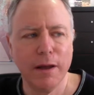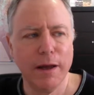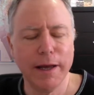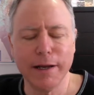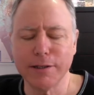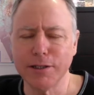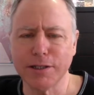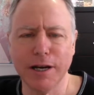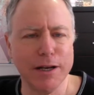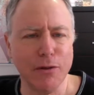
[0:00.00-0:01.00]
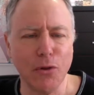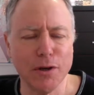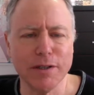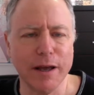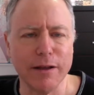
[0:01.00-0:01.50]
And I just kind of
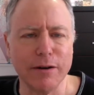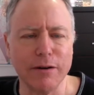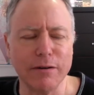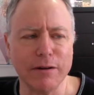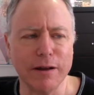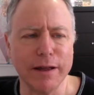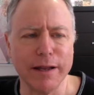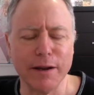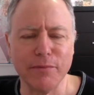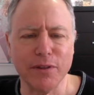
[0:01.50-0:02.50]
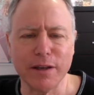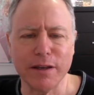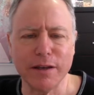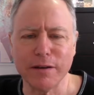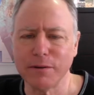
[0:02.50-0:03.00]
looked at her and I'm
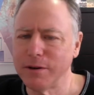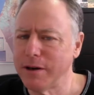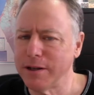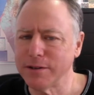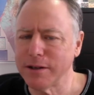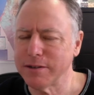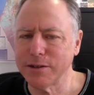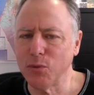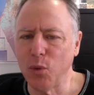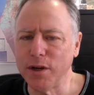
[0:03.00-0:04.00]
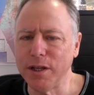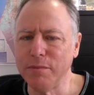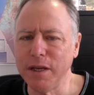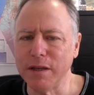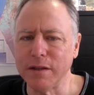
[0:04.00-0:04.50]
thinking, I said, what do you
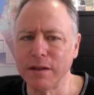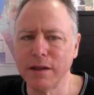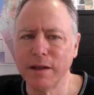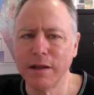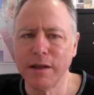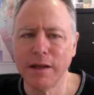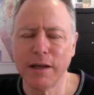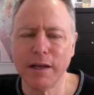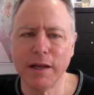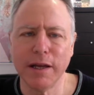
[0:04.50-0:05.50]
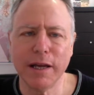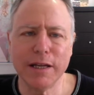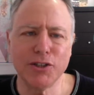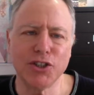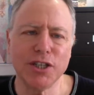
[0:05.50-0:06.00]
mean?
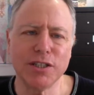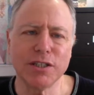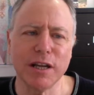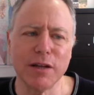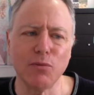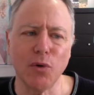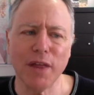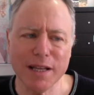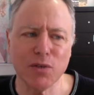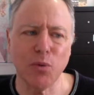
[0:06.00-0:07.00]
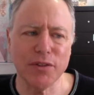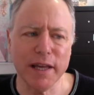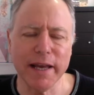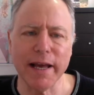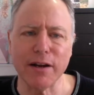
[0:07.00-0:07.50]
And she said, well, that's what they
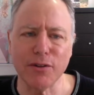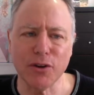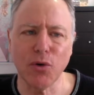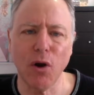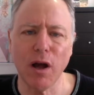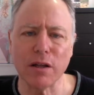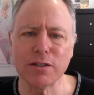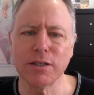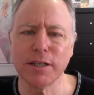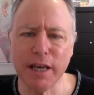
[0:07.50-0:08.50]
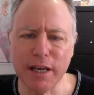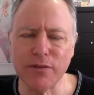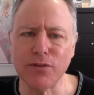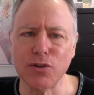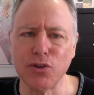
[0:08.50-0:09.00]
had on the cross, King
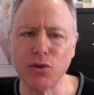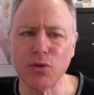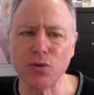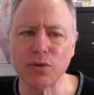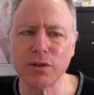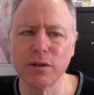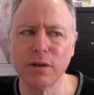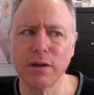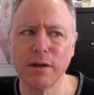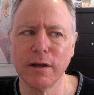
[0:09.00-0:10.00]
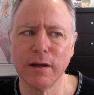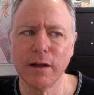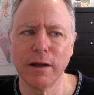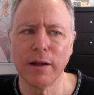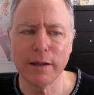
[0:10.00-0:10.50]
of the Jews.
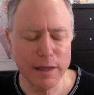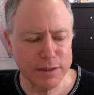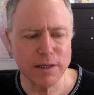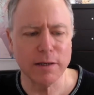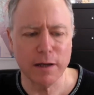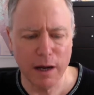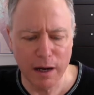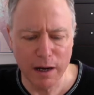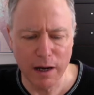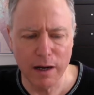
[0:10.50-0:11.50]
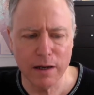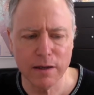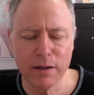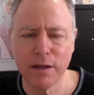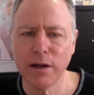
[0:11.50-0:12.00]
And I said,
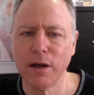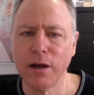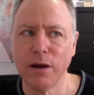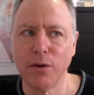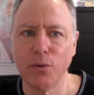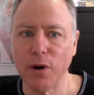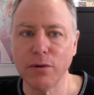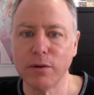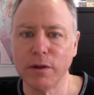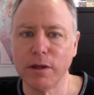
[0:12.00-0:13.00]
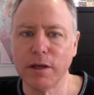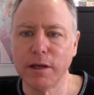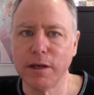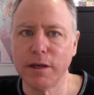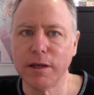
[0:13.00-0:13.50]
well,
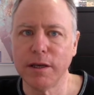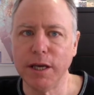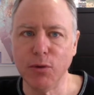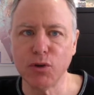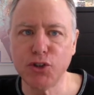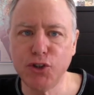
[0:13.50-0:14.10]
he was